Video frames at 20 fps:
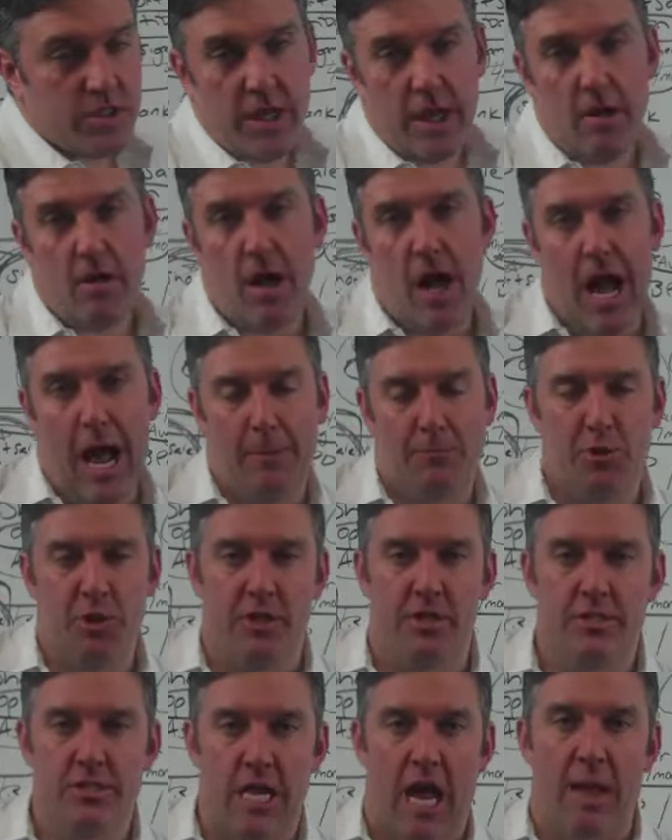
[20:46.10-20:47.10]
sale
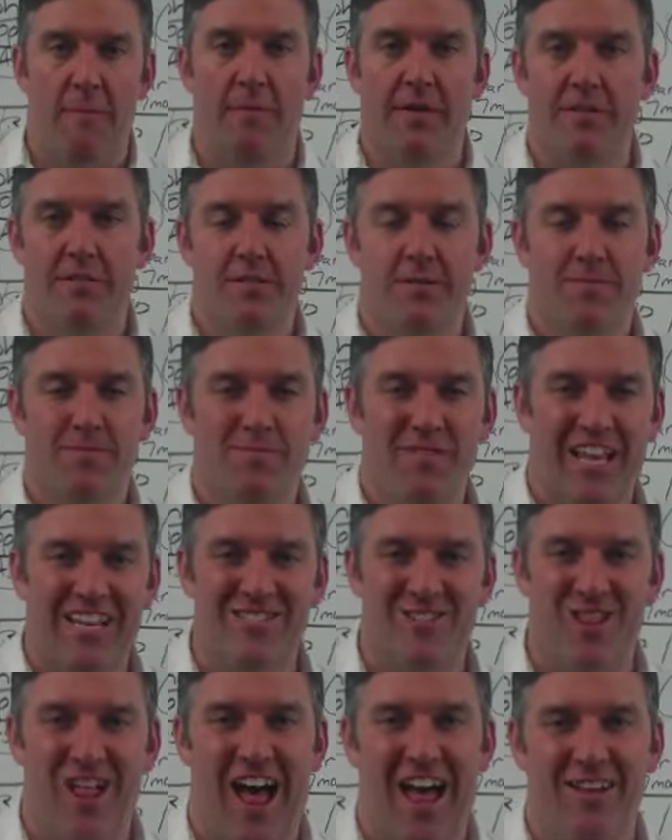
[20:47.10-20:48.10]
option assignments.
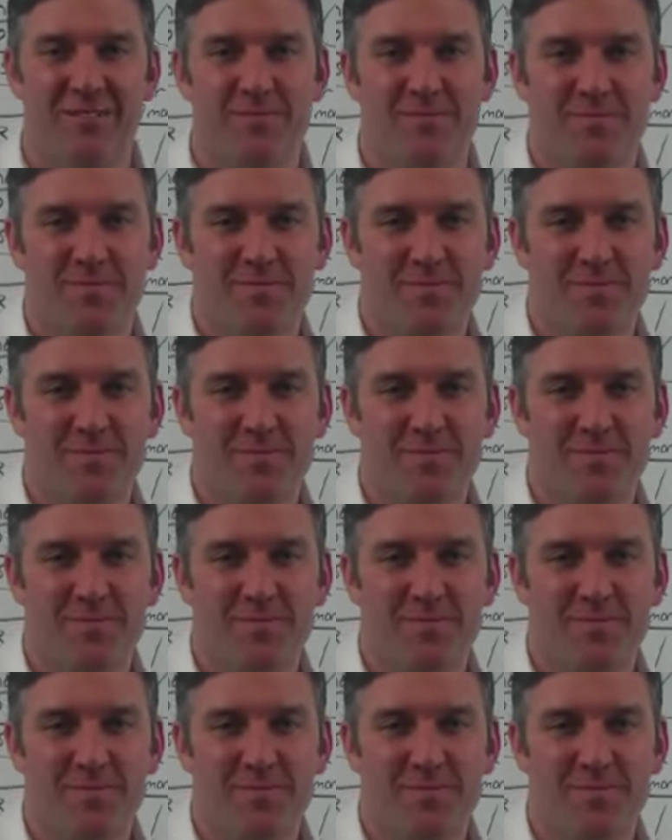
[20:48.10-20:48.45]
Thanks a lot.